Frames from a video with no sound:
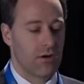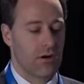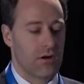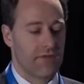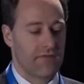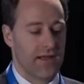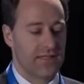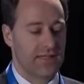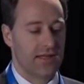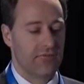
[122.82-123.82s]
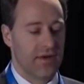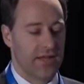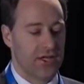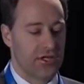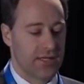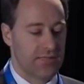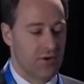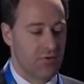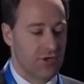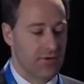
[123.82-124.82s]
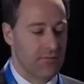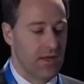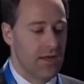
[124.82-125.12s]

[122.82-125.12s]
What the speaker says: hard effects like radiation exposure.